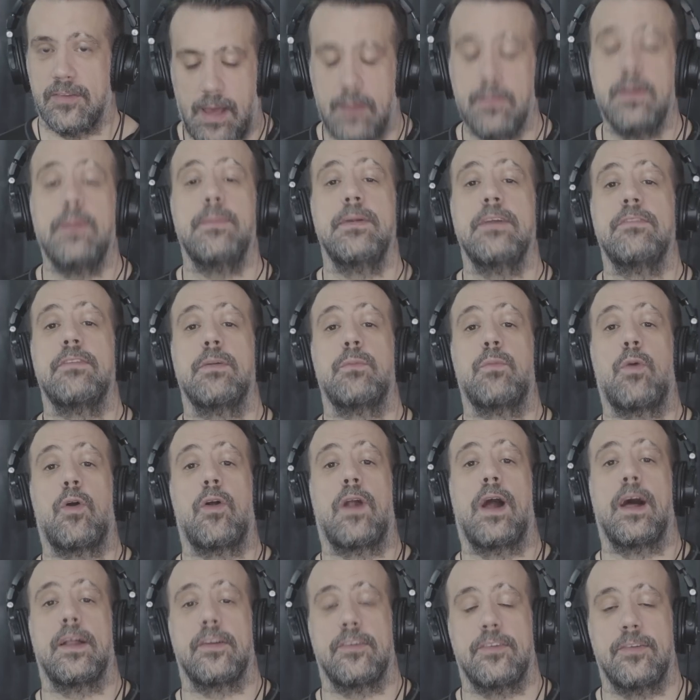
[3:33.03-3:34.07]
I'm gonna be even more
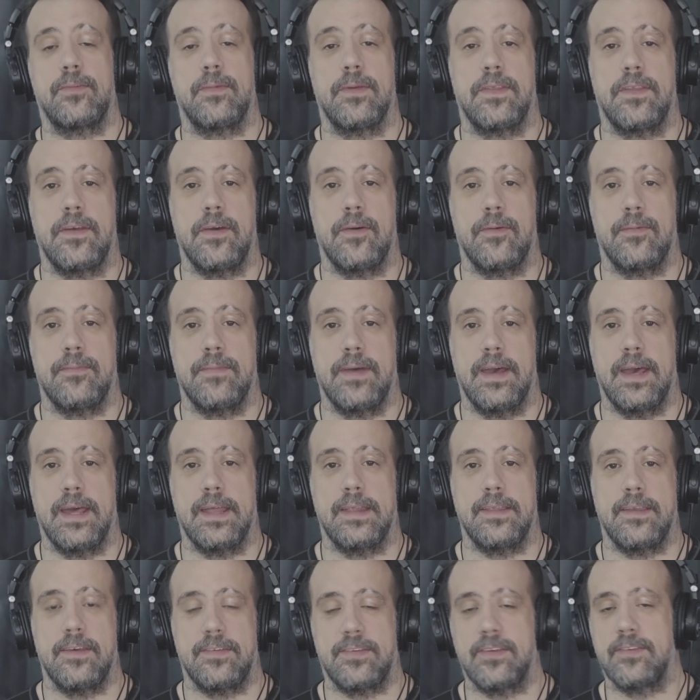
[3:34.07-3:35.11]
honest with you,
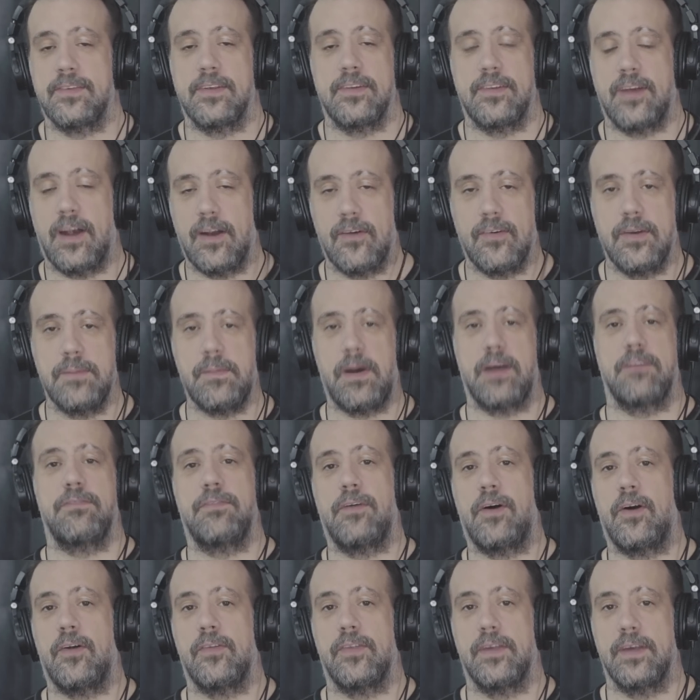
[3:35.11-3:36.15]
and this is entirely my
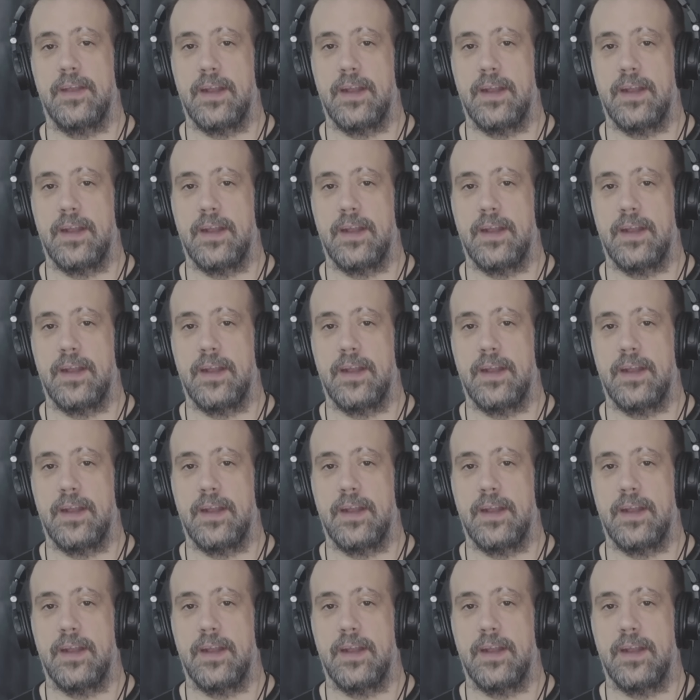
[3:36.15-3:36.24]
fault,